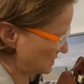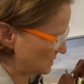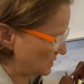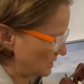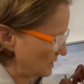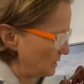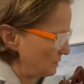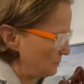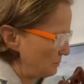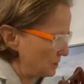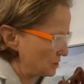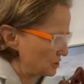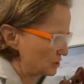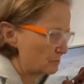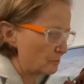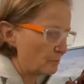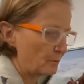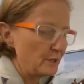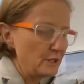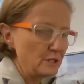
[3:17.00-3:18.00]
the image is
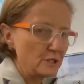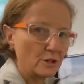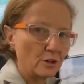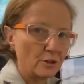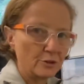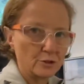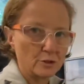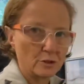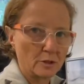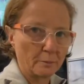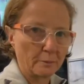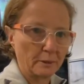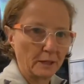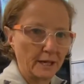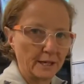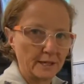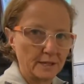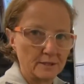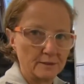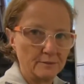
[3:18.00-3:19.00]
printed onto the
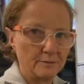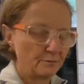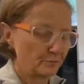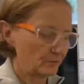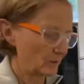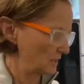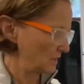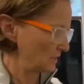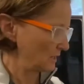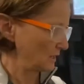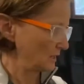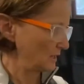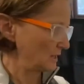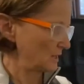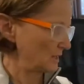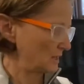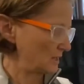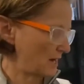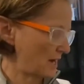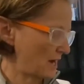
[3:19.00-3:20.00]
plate.
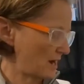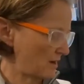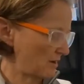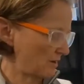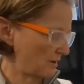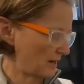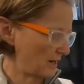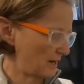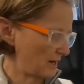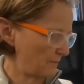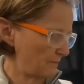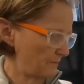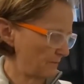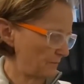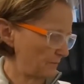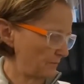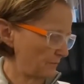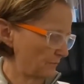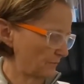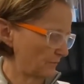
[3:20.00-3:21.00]
Now,
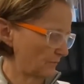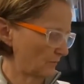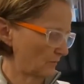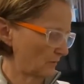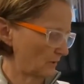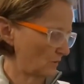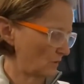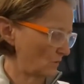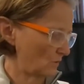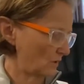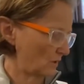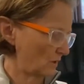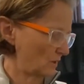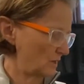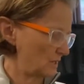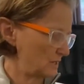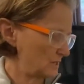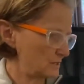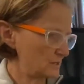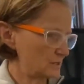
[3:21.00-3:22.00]

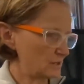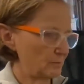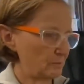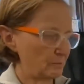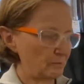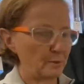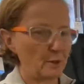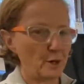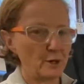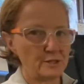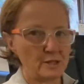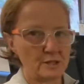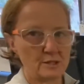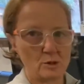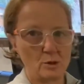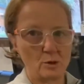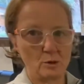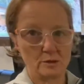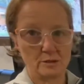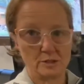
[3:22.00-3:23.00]
this is a process
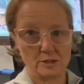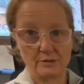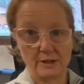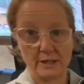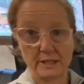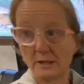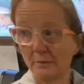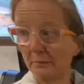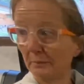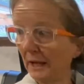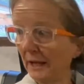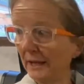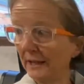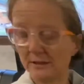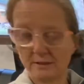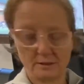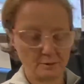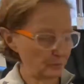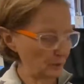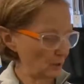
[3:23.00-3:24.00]
called direct-to-plate
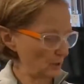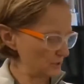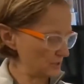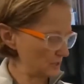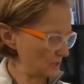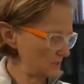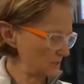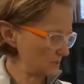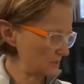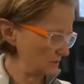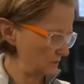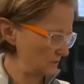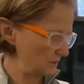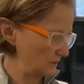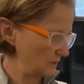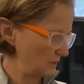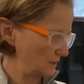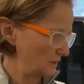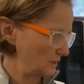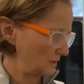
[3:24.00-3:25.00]
process.
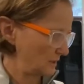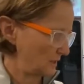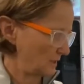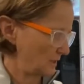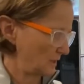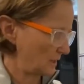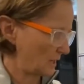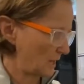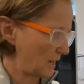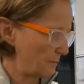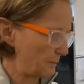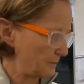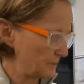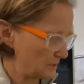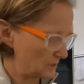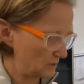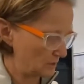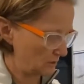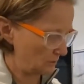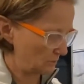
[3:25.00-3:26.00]
Up
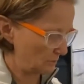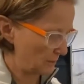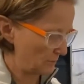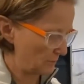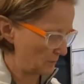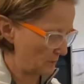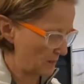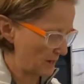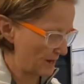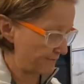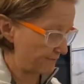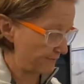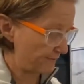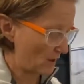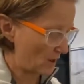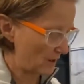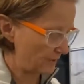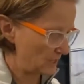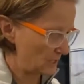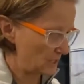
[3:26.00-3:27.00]
until maybe about
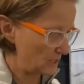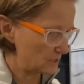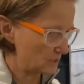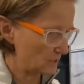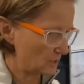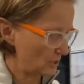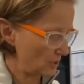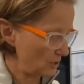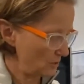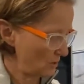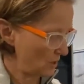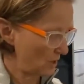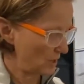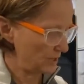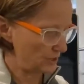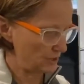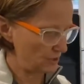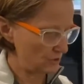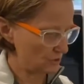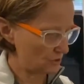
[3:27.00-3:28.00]
5 years ago, I
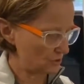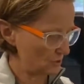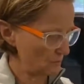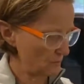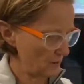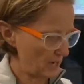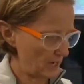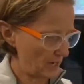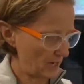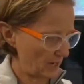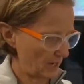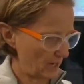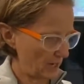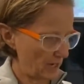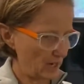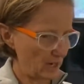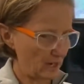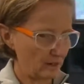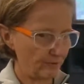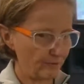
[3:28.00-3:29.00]
used to make
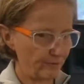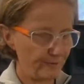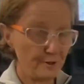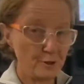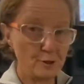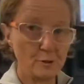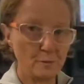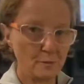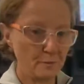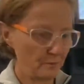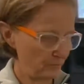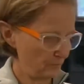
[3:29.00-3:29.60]
a film,